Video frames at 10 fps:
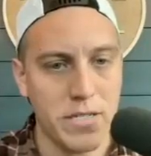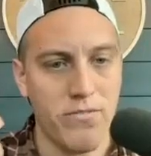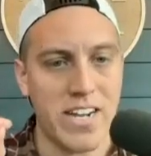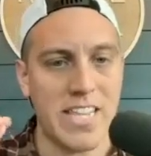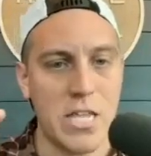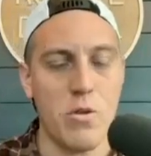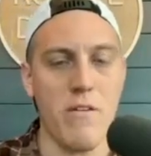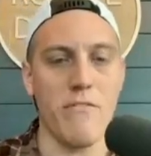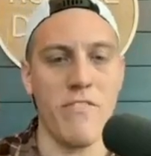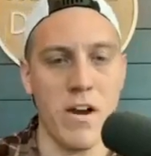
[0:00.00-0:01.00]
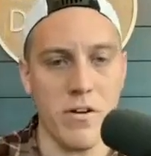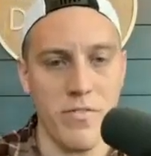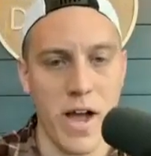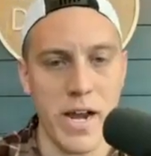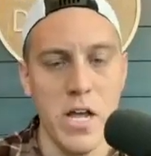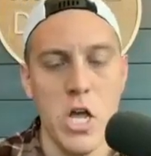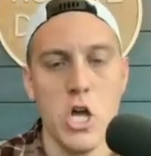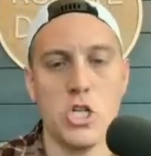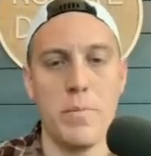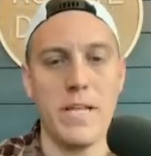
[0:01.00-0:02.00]
is the fact that you get verified
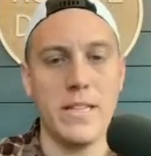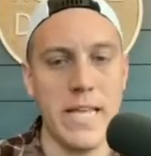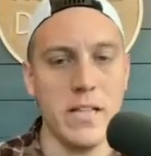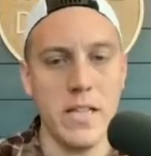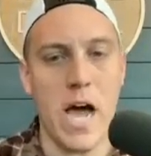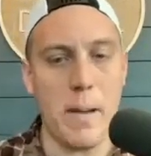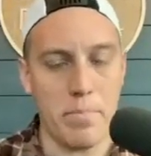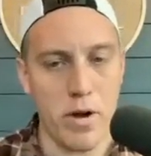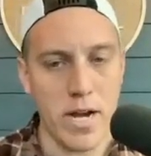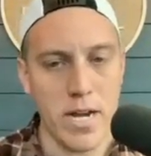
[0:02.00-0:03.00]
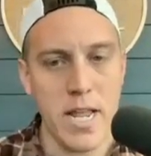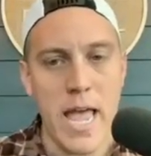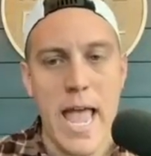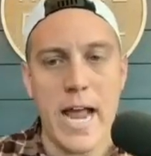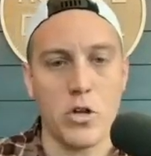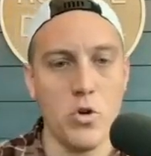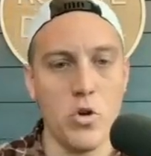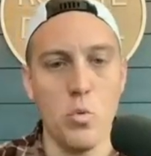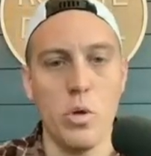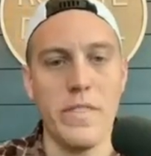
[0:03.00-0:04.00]
to be legally operating, and
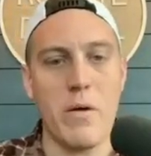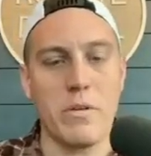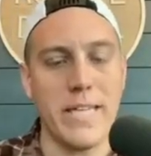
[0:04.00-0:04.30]
Google will now